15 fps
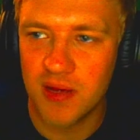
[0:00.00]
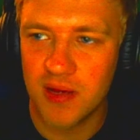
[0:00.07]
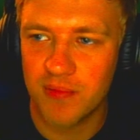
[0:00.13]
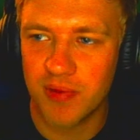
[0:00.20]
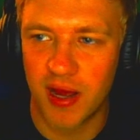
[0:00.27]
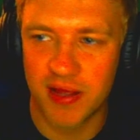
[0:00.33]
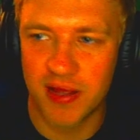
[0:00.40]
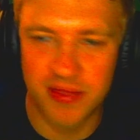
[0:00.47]
but
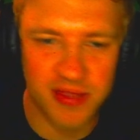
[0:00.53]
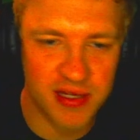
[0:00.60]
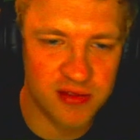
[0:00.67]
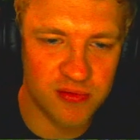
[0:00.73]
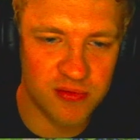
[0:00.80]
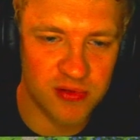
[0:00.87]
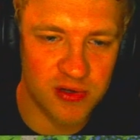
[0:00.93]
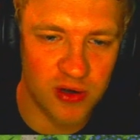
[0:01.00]
I think
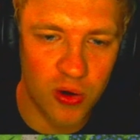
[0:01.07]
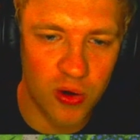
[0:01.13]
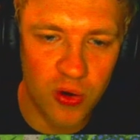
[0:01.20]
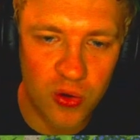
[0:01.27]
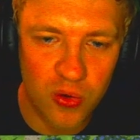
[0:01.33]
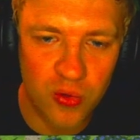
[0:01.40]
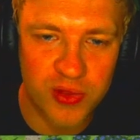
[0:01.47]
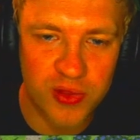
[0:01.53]
that
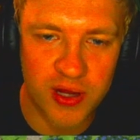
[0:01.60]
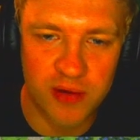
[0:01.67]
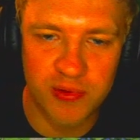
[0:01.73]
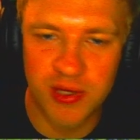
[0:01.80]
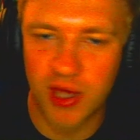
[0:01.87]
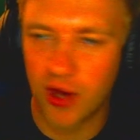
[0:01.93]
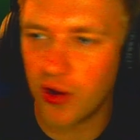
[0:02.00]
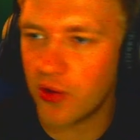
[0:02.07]
oh, there we
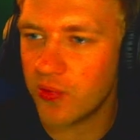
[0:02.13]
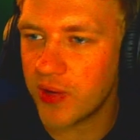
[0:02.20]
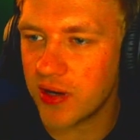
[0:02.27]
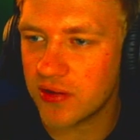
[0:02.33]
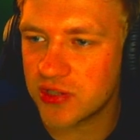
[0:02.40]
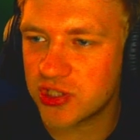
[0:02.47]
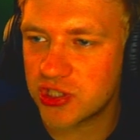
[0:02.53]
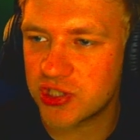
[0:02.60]
go, we are
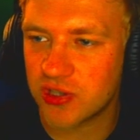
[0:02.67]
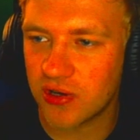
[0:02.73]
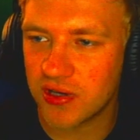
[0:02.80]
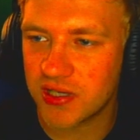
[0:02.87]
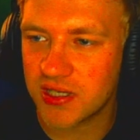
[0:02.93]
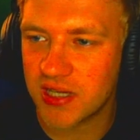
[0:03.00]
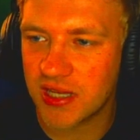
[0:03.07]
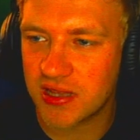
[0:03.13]
starting
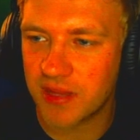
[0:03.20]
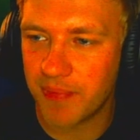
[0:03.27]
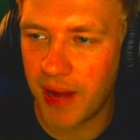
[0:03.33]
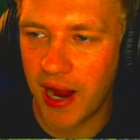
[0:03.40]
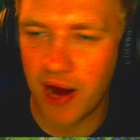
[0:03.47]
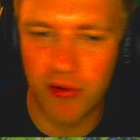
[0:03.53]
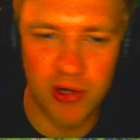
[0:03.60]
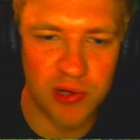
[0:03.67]
to get the
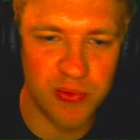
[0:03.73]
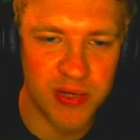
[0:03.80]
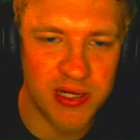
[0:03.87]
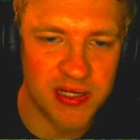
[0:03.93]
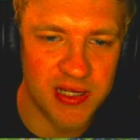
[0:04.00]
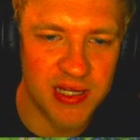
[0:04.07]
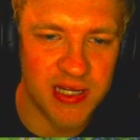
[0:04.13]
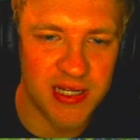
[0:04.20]
power we
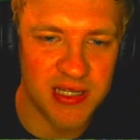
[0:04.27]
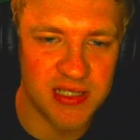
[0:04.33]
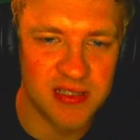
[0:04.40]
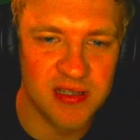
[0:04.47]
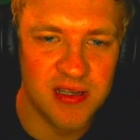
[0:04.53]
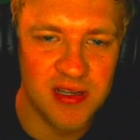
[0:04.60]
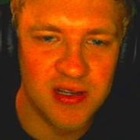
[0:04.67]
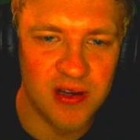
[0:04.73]
need.
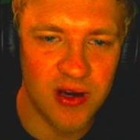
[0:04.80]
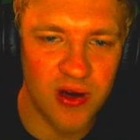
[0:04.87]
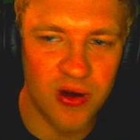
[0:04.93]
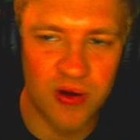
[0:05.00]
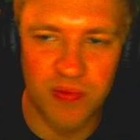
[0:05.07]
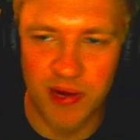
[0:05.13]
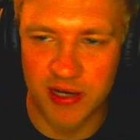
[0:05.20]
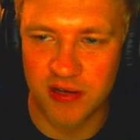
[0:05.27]
Oh
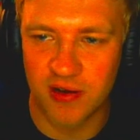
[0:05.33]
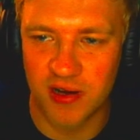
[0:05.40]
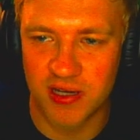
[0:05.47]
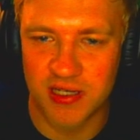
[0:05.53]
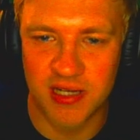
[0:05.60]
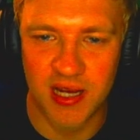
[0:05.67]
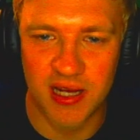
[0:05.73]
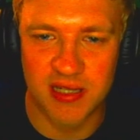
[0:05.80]
my god,
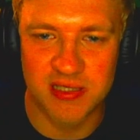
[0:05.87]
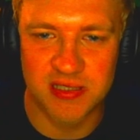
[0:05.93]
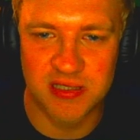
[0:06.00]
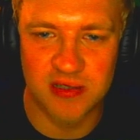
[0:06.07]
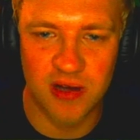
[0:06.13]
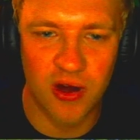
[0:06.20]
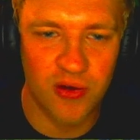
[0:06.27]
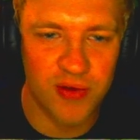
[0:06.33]
yes.
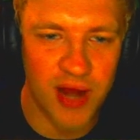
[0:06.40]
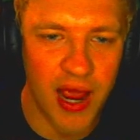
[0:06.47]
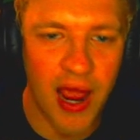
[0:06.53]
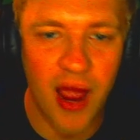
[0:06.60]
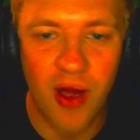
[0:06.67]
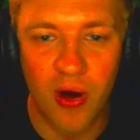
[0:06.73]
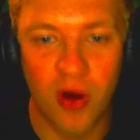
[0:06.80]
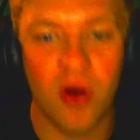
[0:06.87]
Oh,
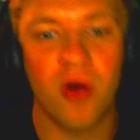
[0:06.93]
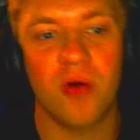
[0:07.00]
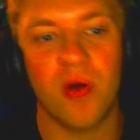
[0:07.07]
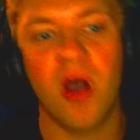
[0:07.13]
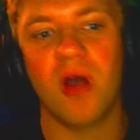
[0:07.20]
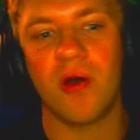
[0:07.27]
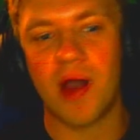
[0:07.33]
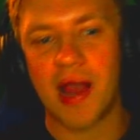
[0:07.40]
now,
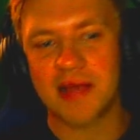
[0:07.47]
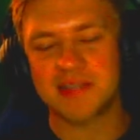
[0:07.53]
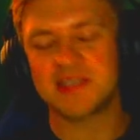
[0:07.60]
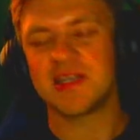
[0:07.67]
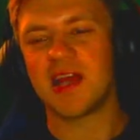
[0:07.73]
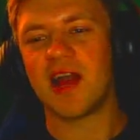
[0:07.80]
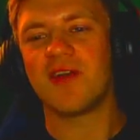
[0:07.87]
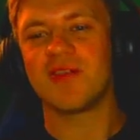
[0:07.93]
oh, I see
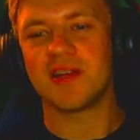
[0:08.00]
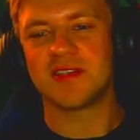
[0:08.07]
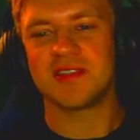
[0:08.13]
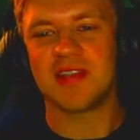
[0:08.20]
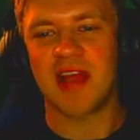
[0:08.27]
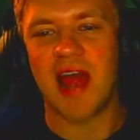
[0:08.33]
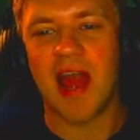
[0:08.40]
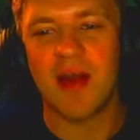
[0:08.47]
how it is.
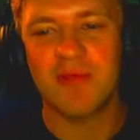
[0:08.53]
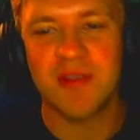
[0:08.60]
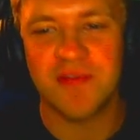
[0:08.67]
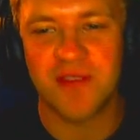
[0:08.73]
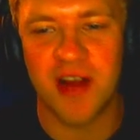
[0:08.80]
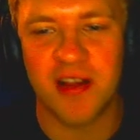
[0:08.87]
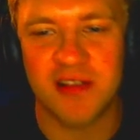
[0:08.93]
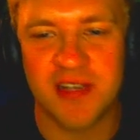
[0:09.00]
Now we
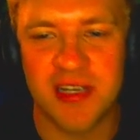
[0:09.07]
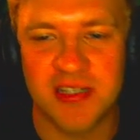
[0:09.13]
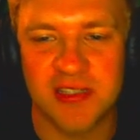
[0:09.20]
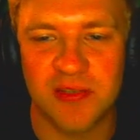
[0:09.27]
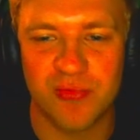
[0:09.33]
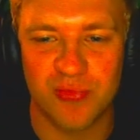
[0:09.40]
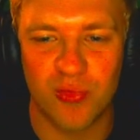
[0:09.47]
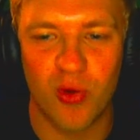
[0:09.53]
finally get
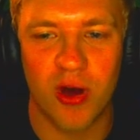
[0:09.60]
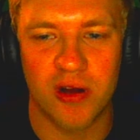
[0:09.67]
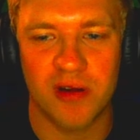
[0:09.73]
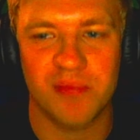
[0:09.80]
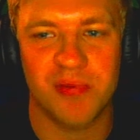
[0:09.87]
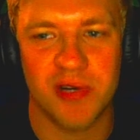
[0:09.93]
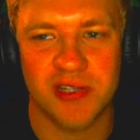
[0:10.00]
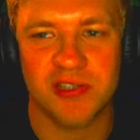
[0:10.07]
some water
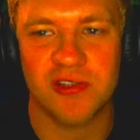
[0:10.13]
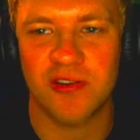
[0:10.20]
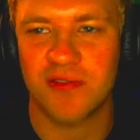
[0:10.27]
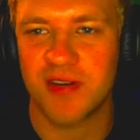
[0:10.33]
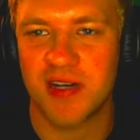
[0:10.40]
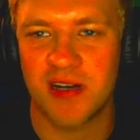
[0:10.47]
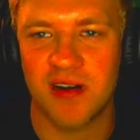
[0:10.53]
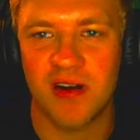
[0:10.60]
pressure over
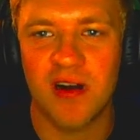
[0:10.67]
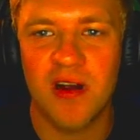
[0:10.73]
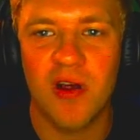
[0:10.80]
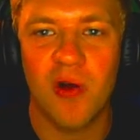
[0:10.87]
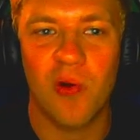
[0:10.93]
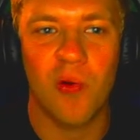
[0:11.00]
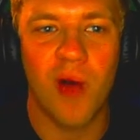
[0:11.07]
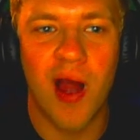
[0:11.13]
here.
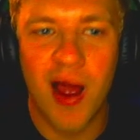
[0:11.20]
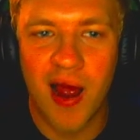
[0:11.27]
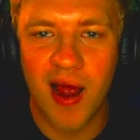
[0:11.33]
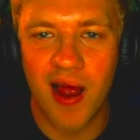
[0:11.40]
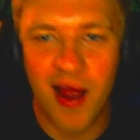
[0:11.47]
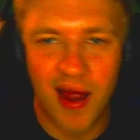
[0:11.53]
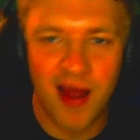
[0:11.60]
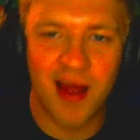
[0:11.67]

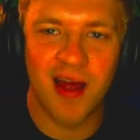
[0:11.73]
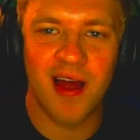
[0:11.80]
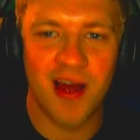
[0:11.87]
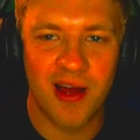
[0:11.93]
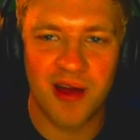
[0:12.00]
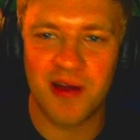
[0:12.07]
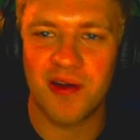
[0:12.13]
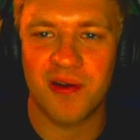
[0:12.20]

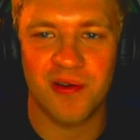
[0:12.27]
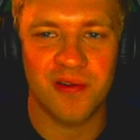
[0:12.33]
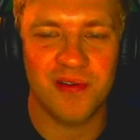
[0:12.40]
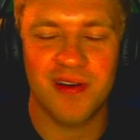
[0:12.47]
Wow.